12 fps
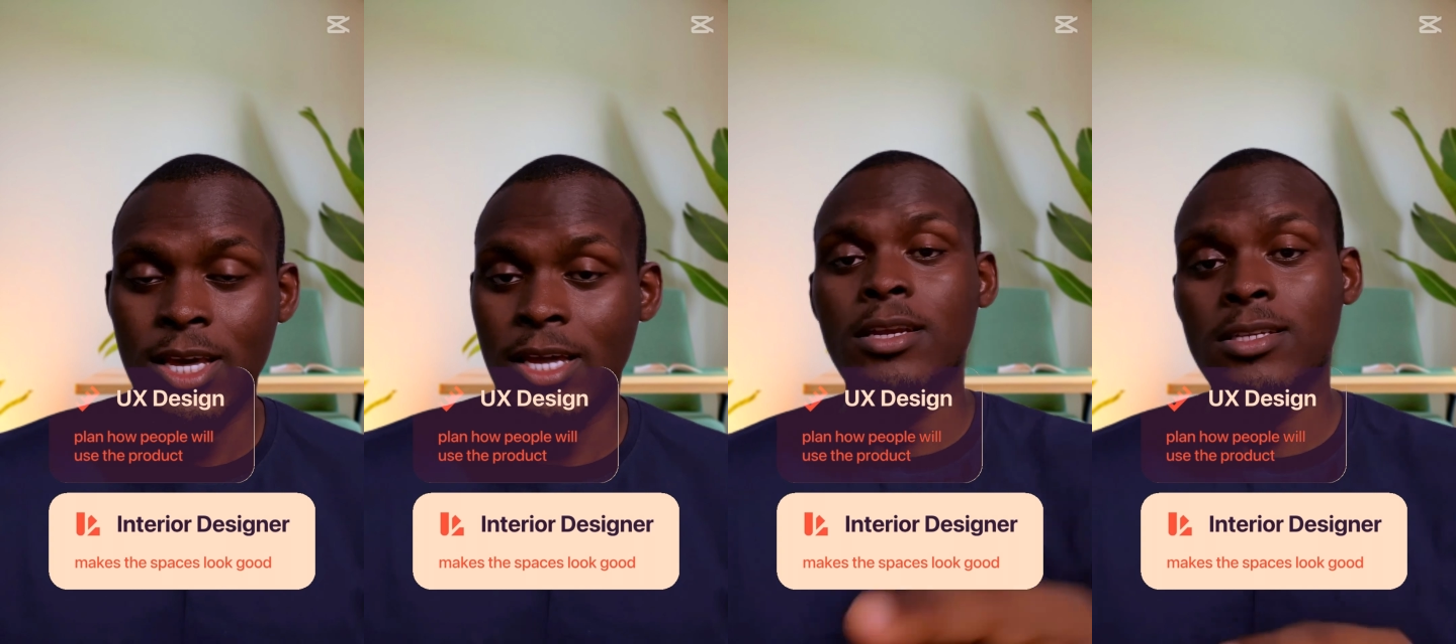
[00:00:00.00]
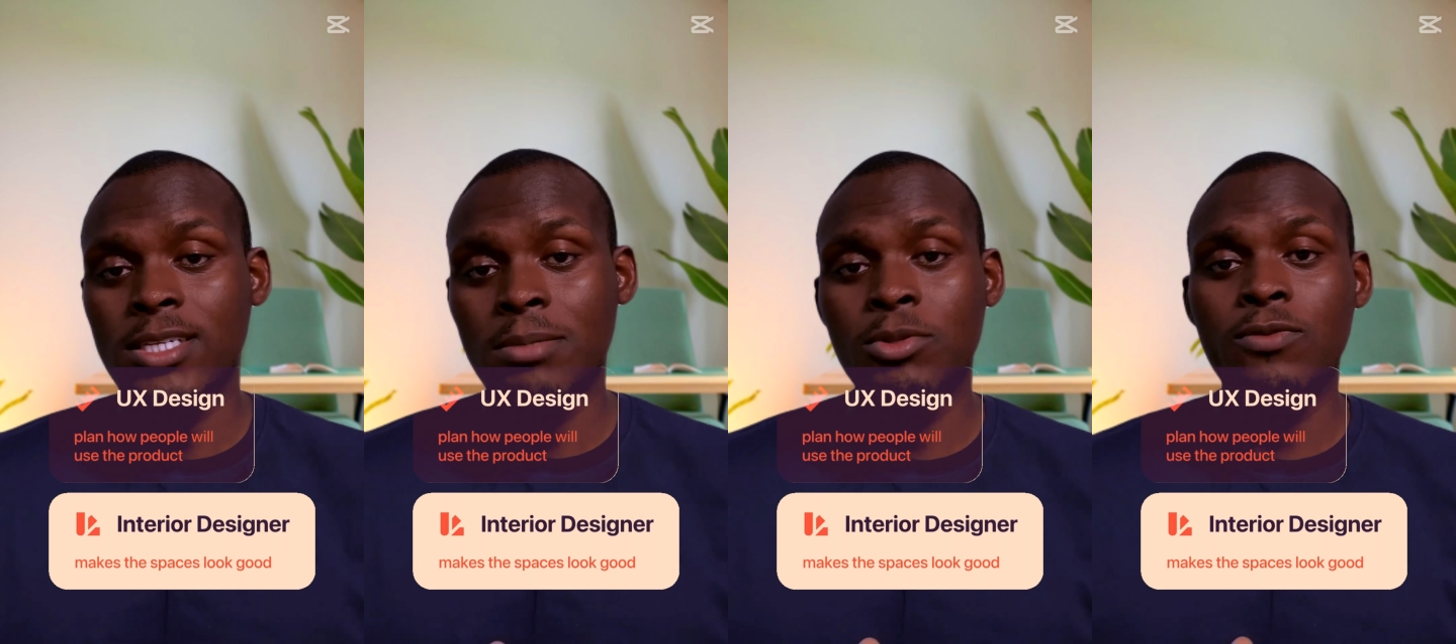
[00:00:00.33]
And an
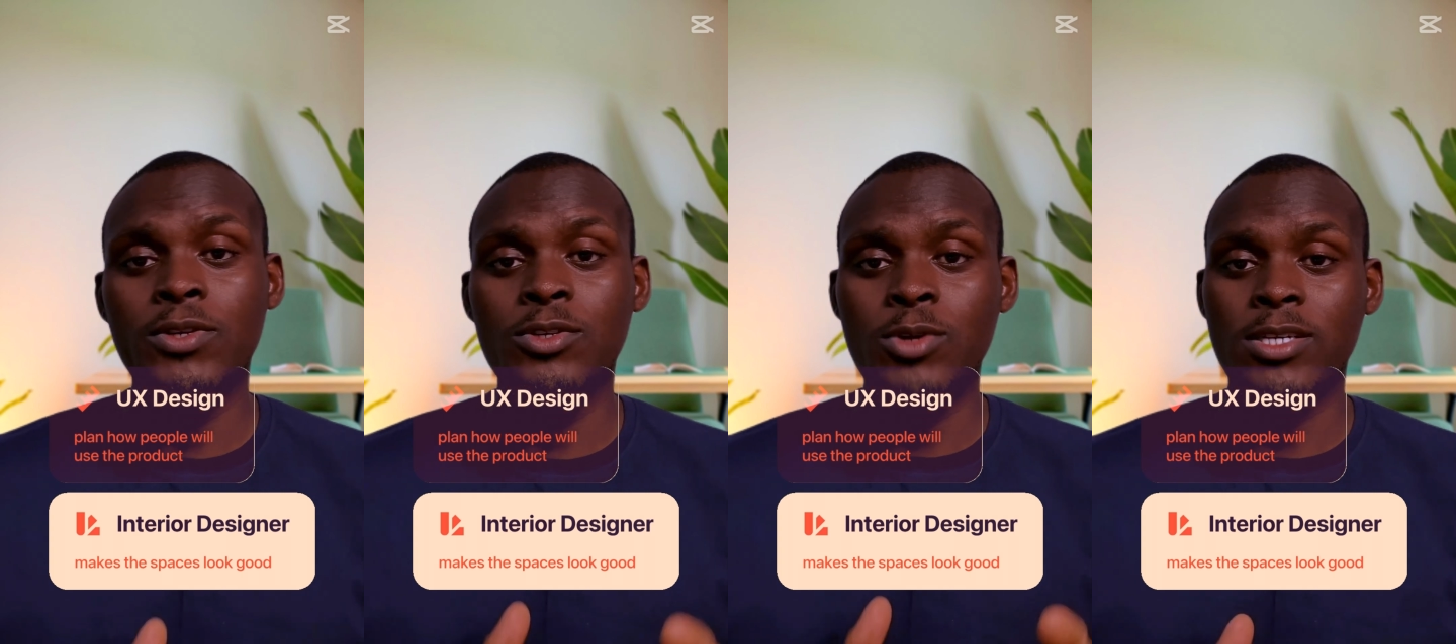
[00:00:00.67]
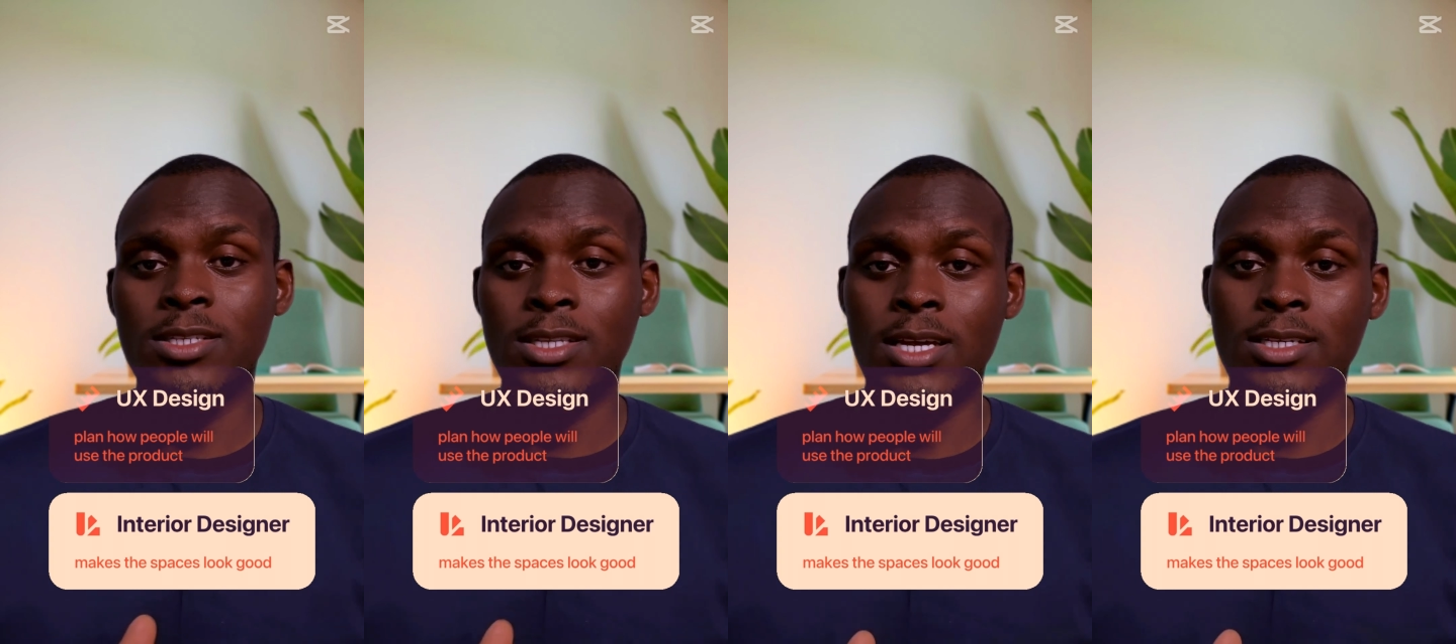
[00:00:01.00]
example of a
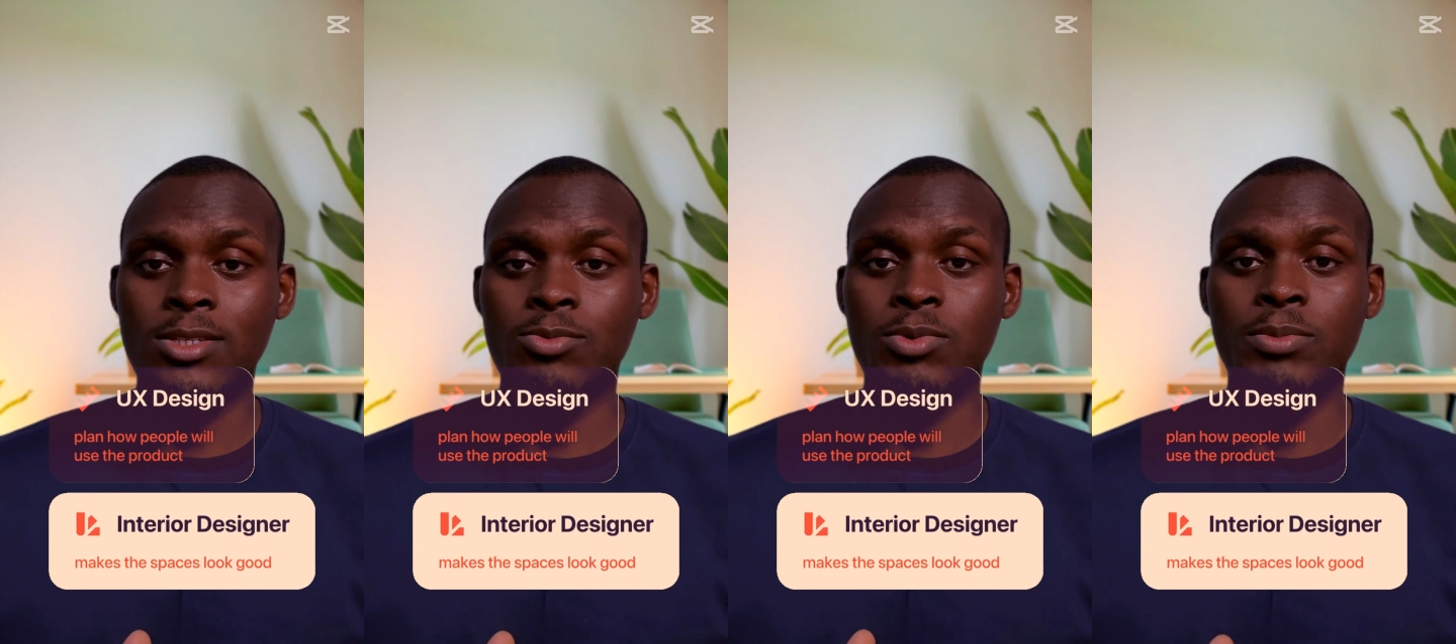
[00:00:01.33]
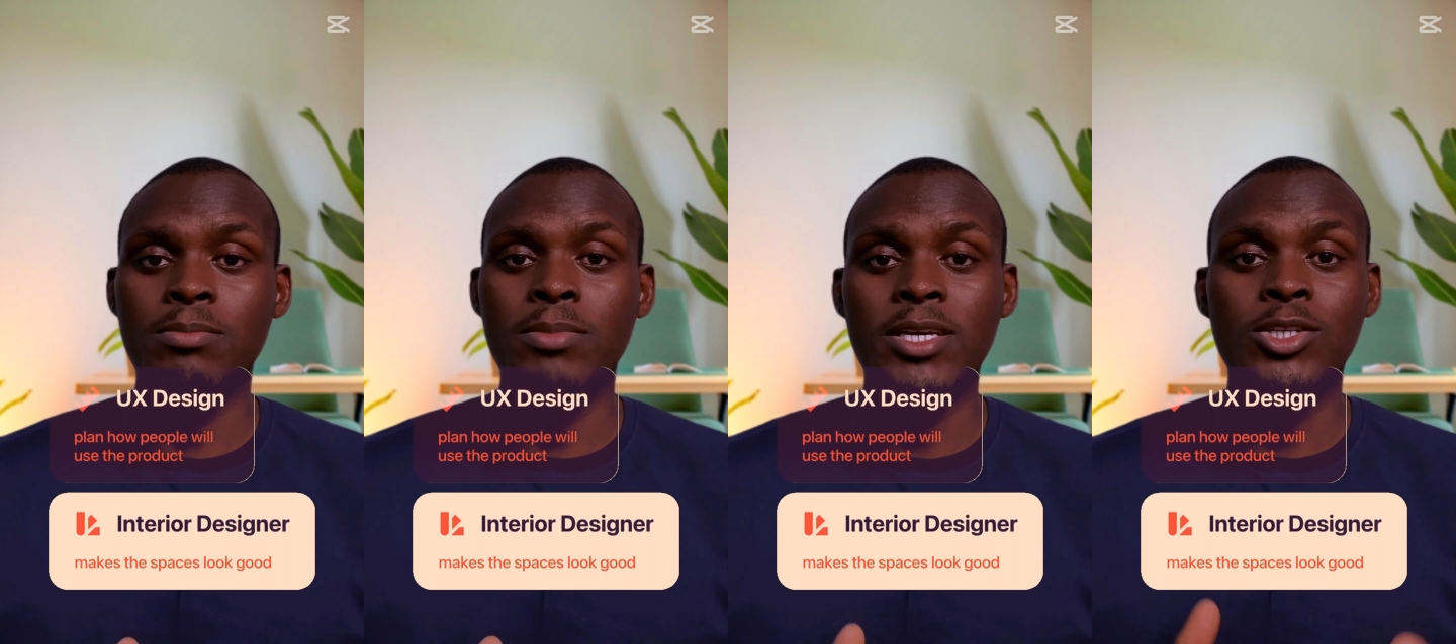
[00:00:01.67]
UX task will
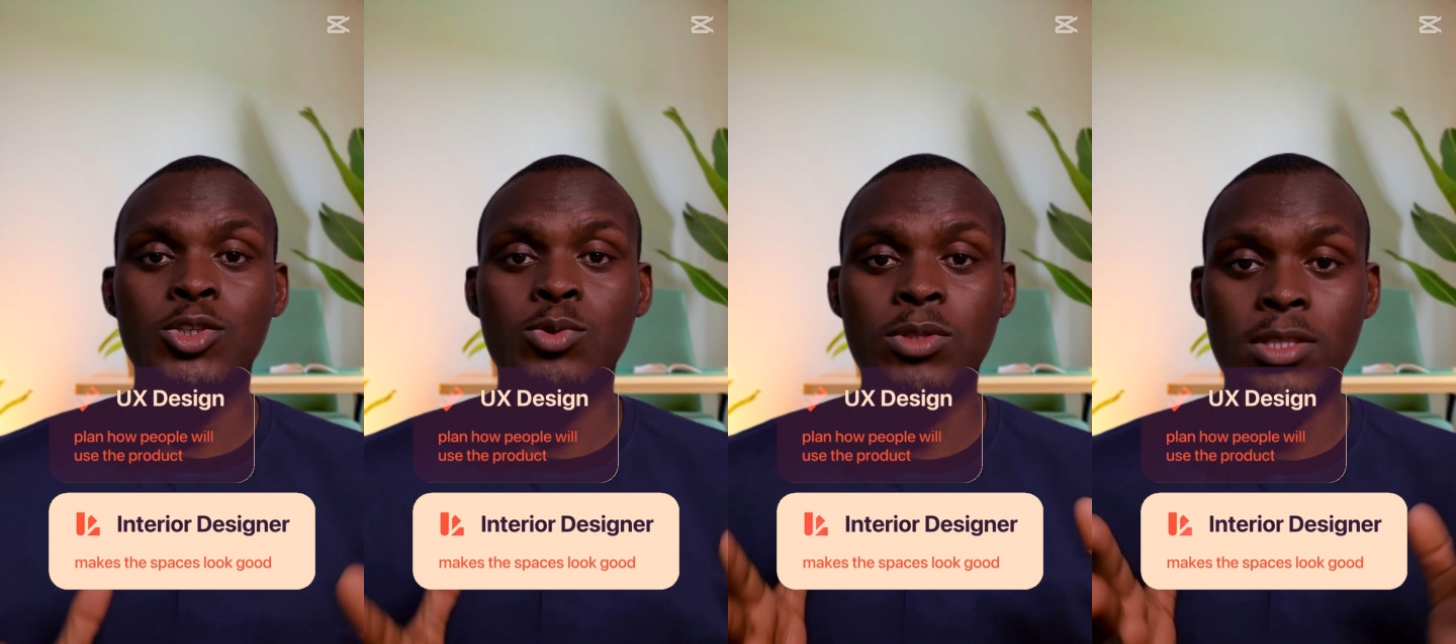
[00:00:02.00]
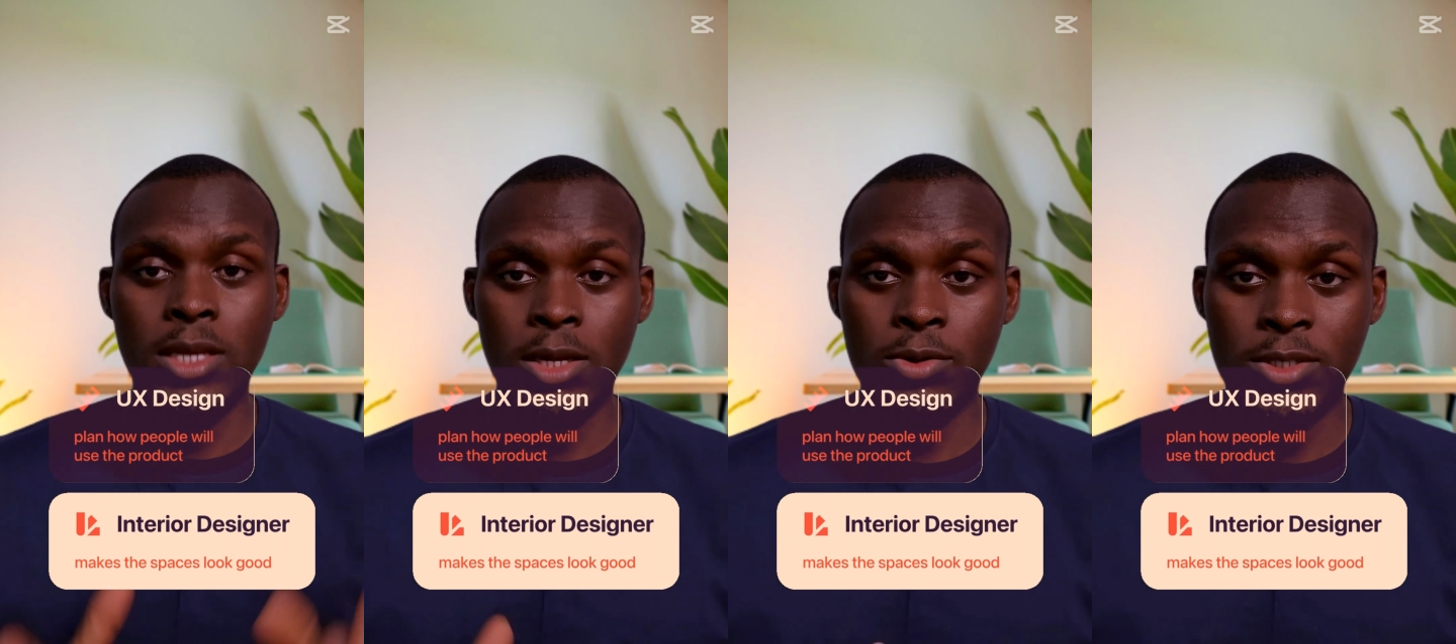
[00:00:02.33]
be making sure
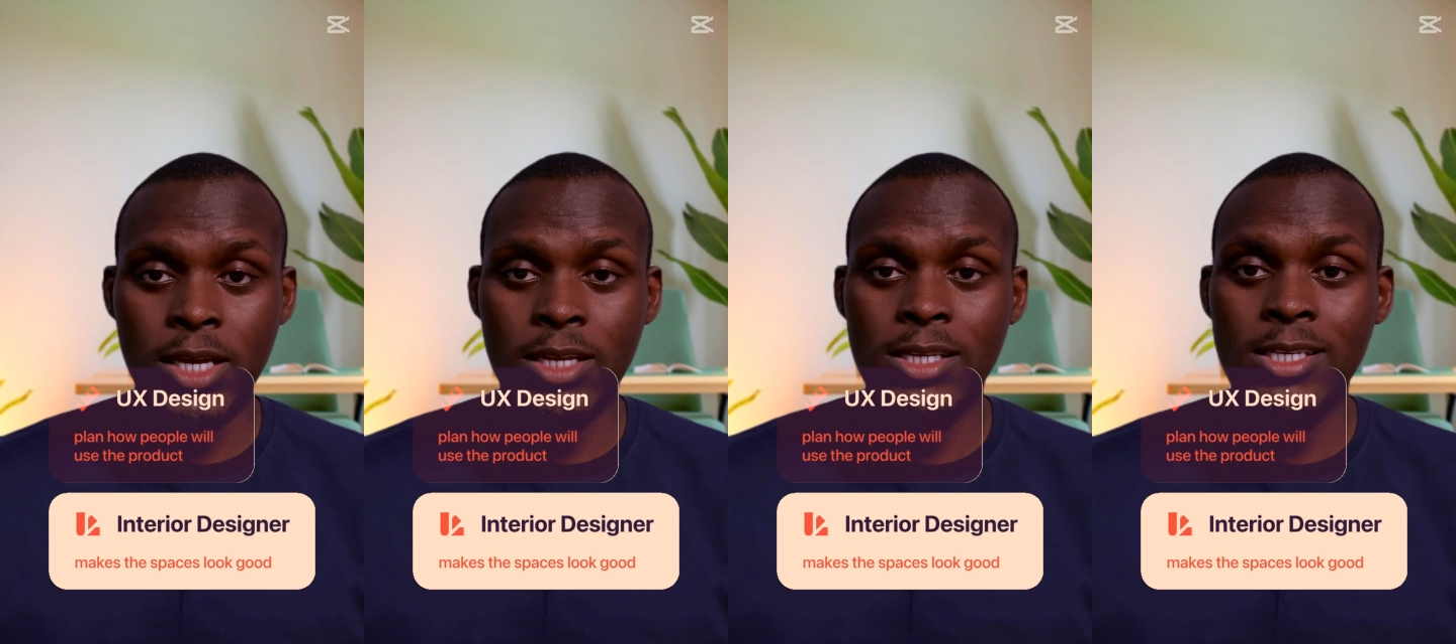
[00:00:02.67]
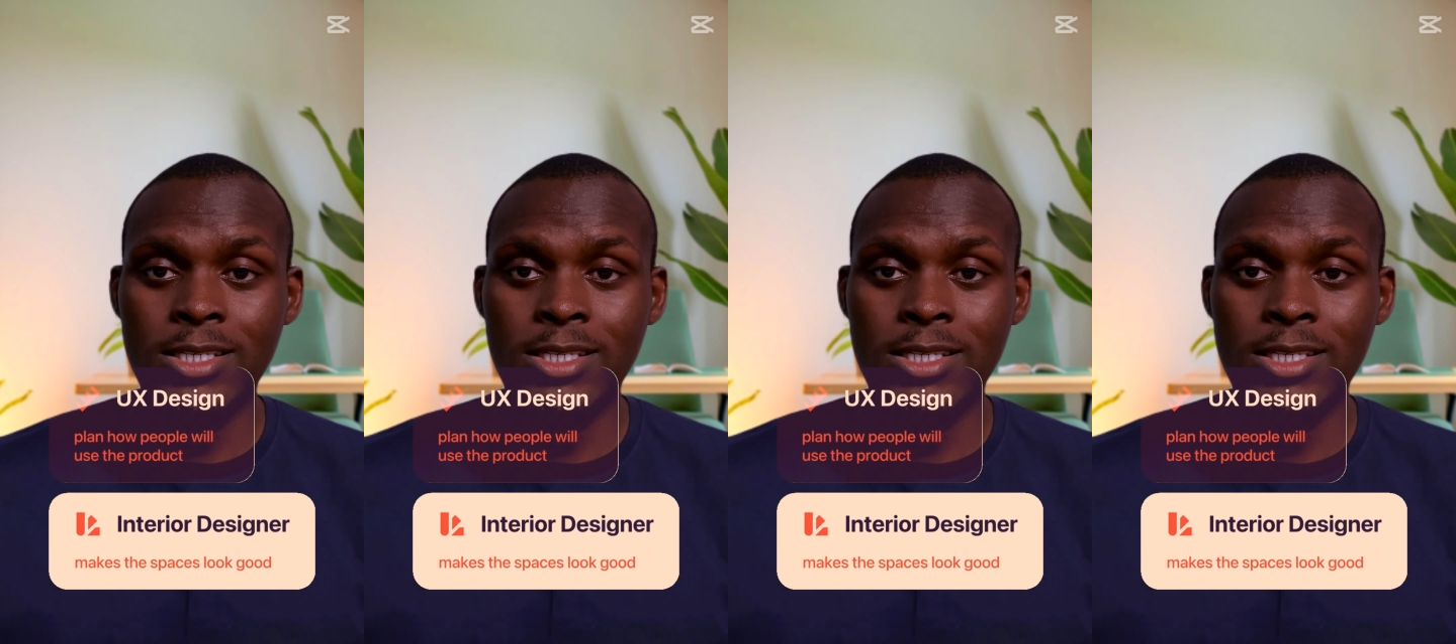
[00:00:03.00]
tailors can